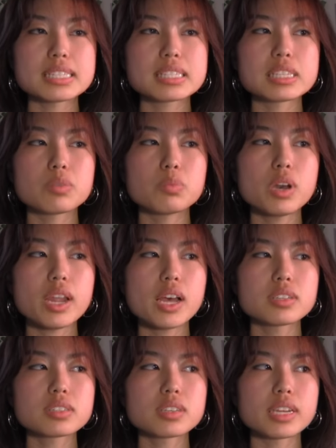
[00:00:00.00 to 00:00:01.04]
see, what
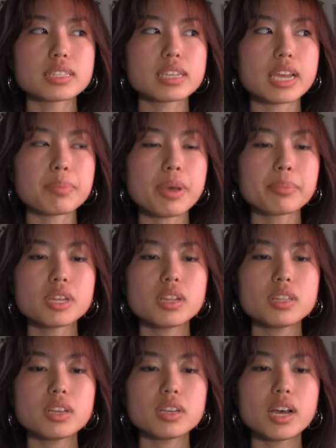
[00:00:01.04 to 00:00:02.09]
else could I type? I'm
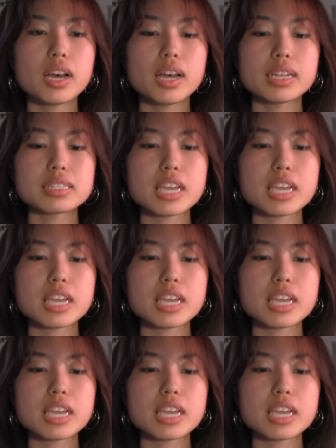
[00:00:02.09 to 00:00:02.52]
gonna